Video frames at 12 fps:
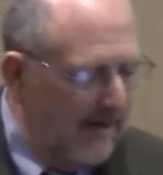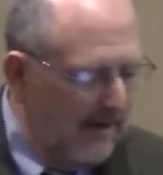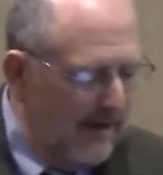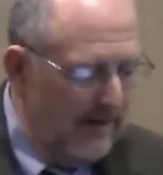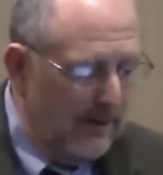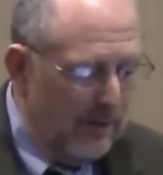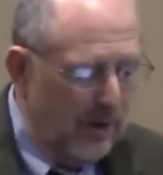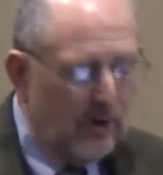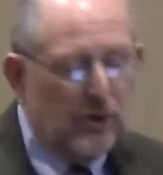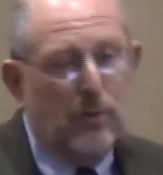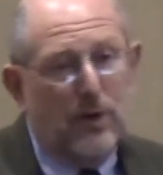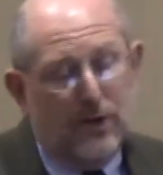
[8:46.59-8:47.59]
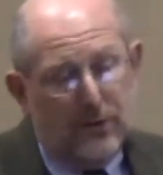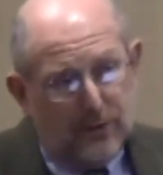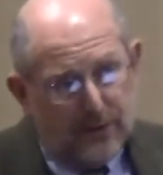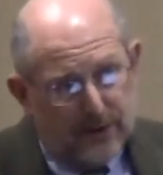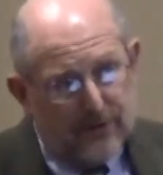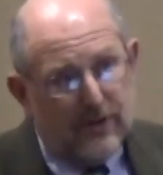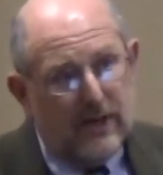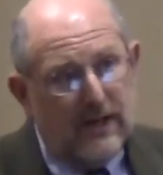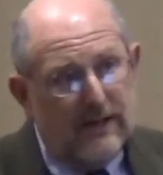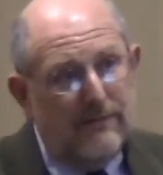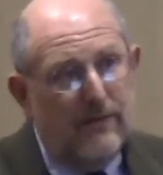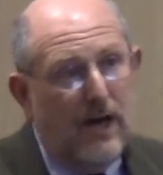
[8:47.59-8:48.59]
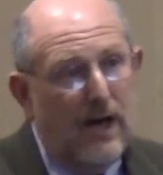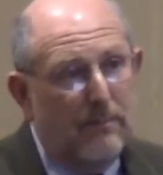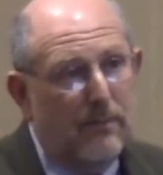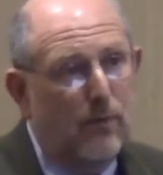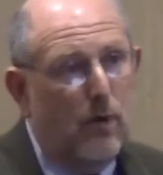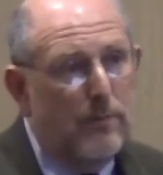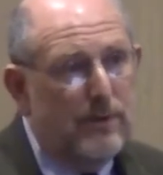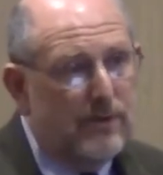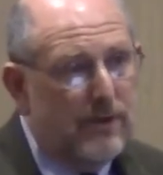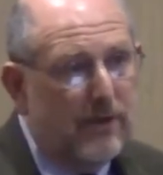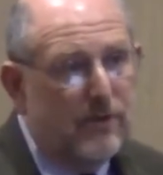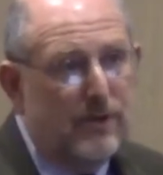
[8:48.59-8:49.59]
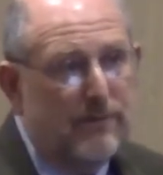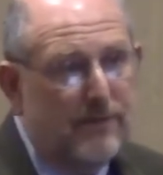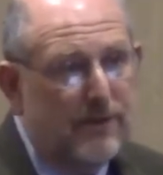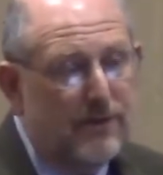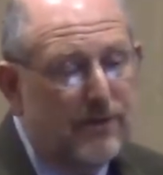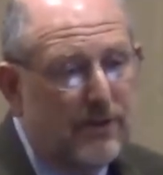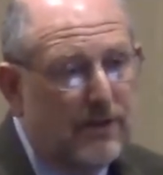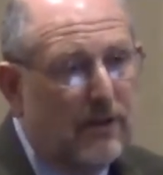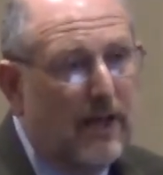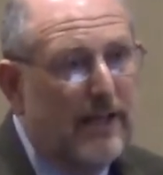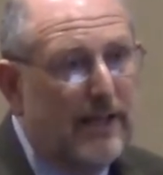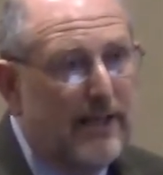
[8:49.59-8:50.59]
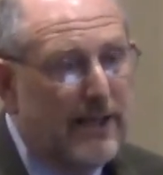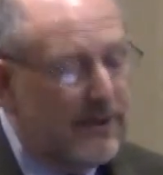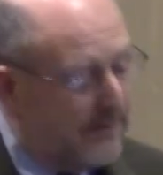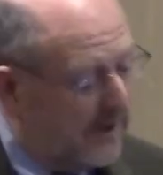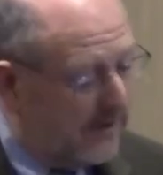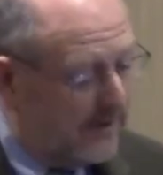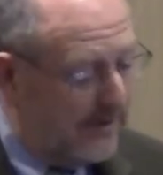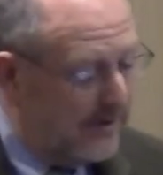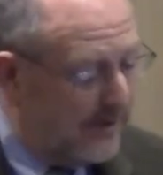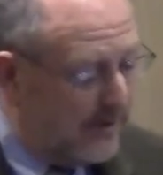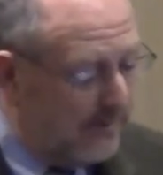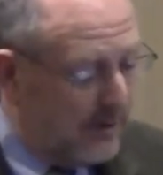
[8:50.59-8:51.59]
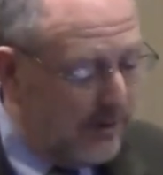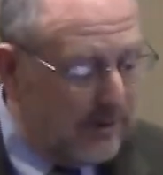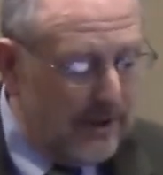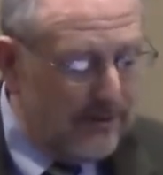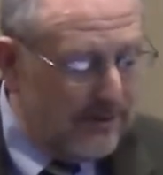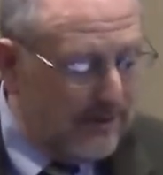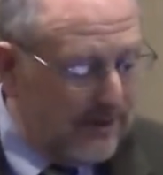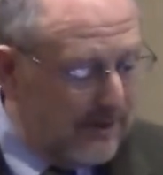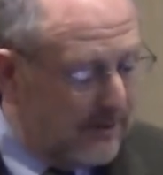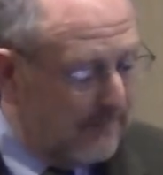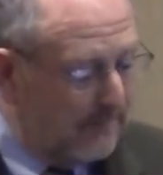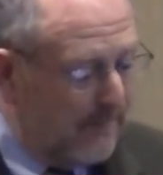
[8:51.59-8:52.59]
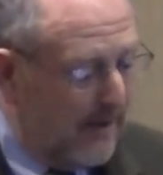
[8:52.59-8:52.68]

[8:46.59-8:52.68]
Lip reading: And then we also want to do things that have high performance, energy efficiency, lighting, HVAC system, those kinds of things.